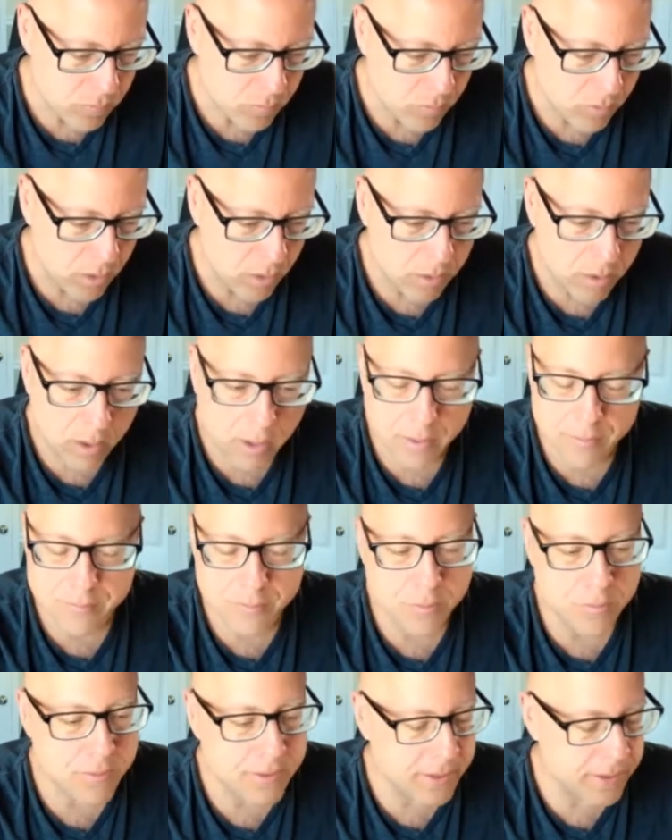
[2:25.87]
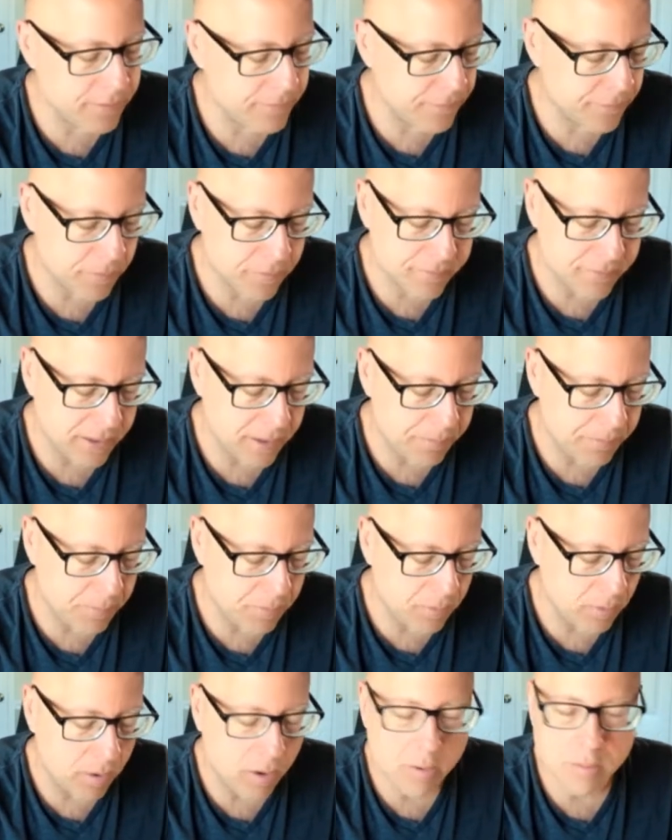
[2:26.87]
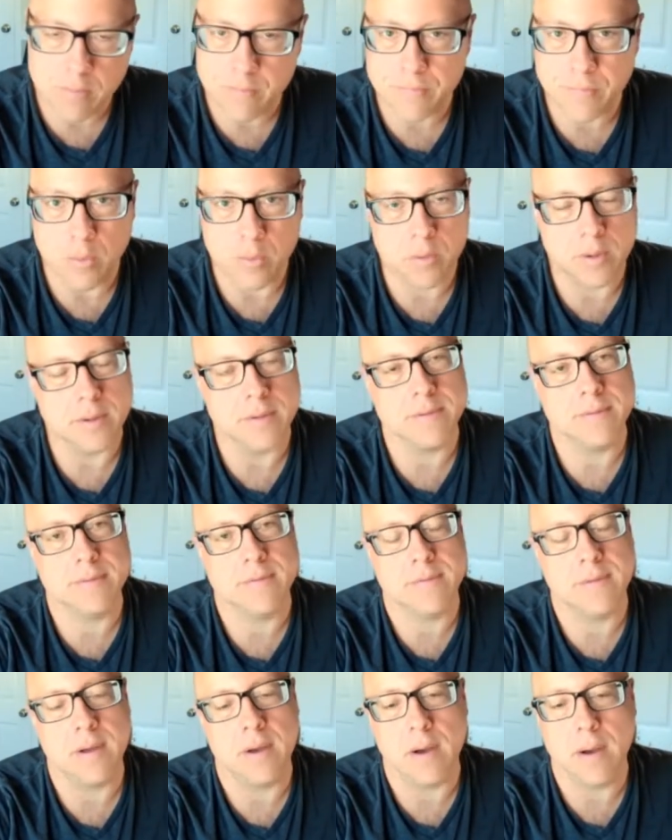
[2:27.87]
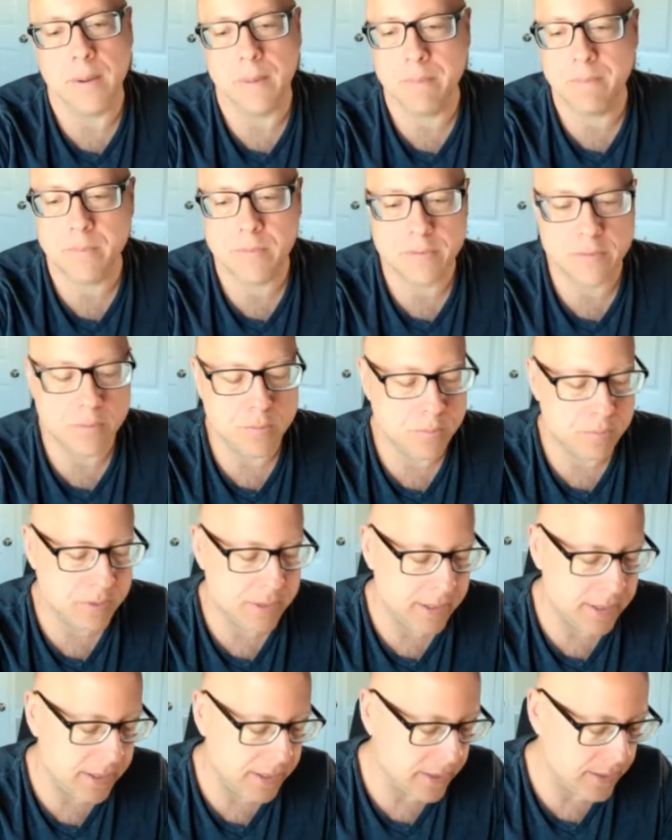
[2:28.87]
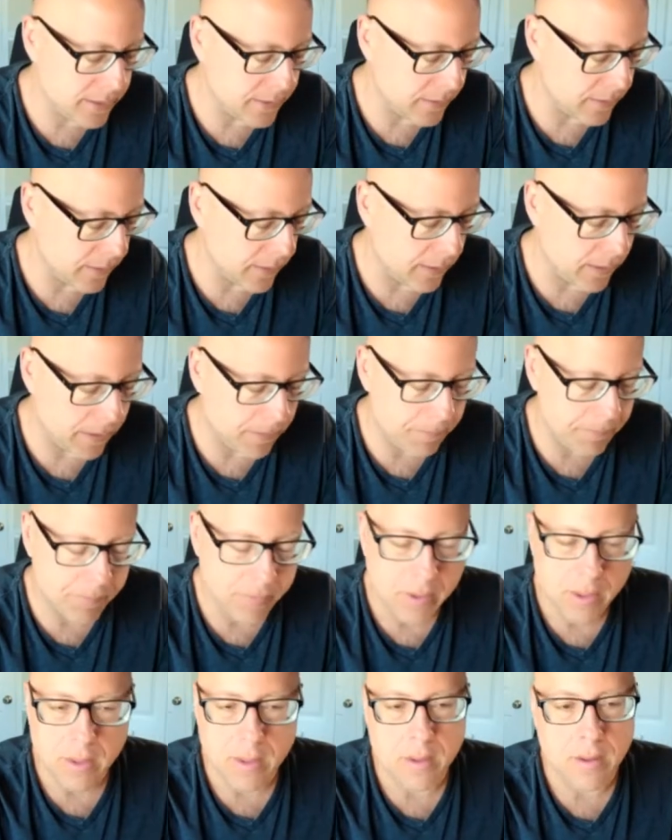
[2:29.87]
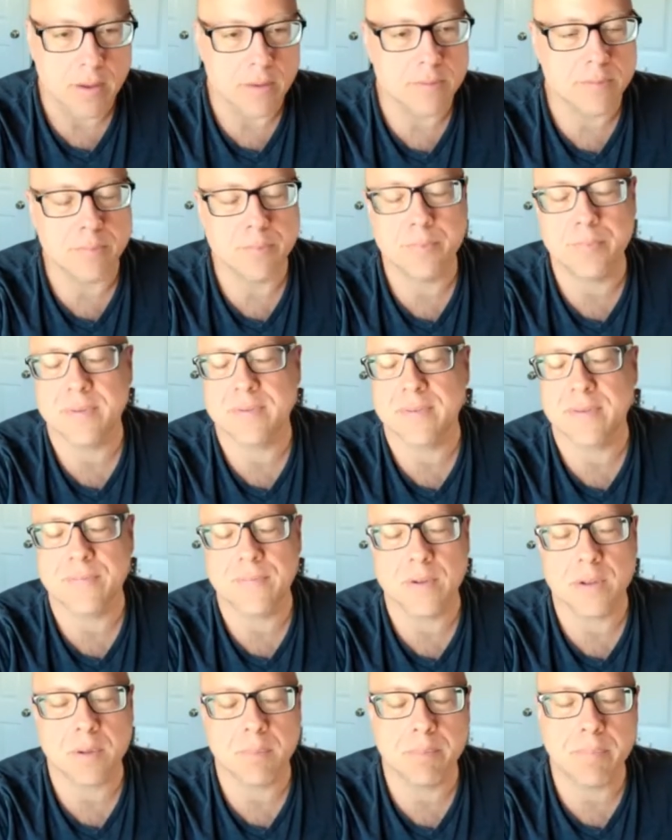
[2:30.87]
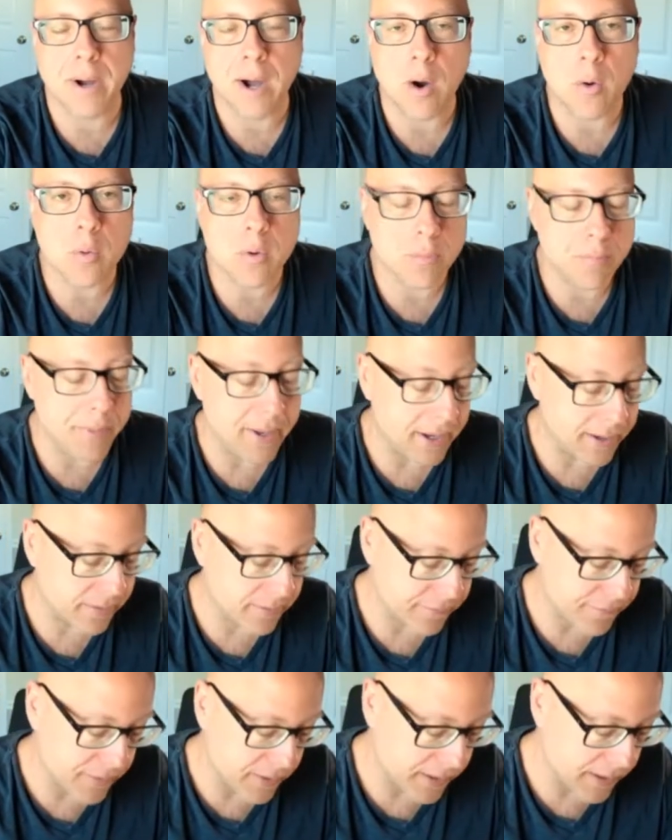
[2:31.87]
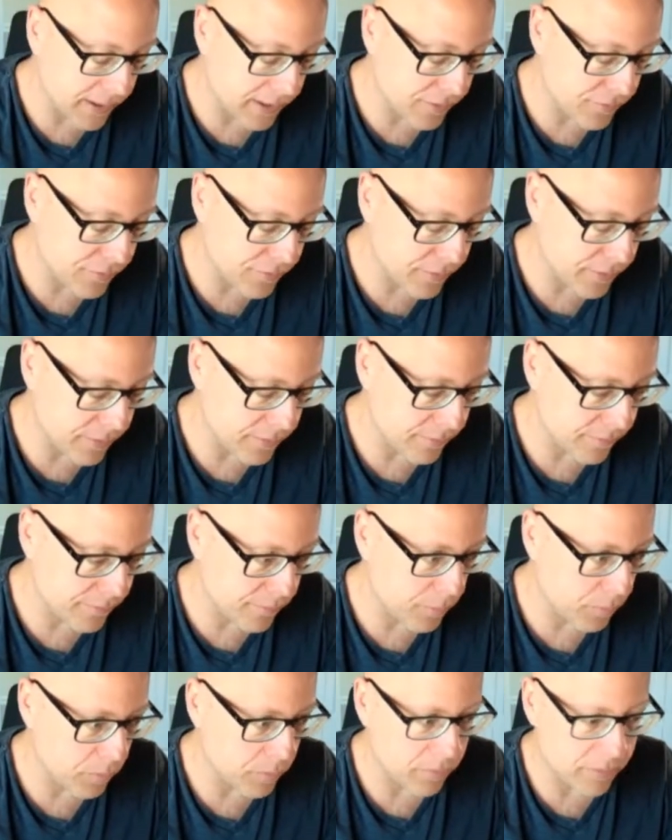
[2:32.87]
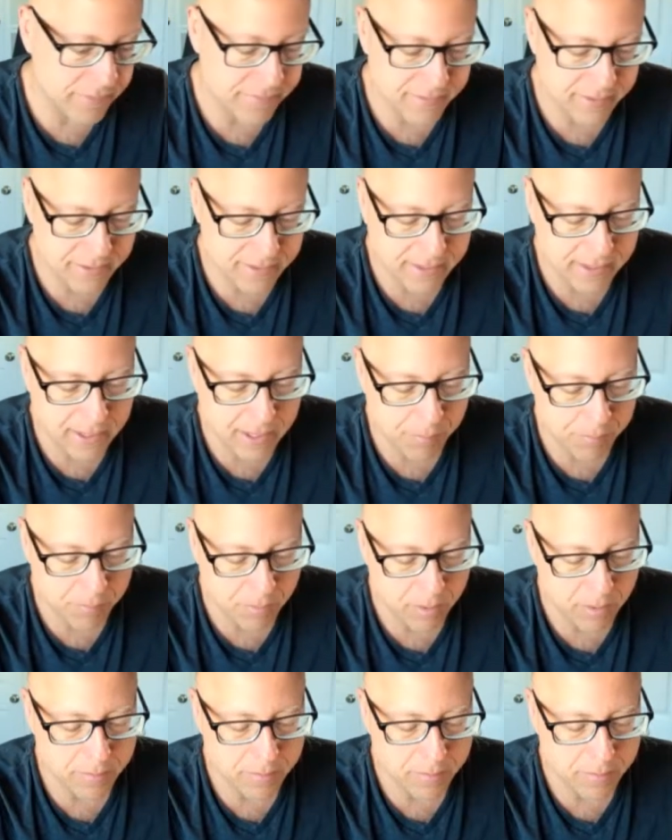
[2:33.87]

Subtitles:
Do you need, for example, autofocus? Do you need a specific power magnification for, let's say, a camera?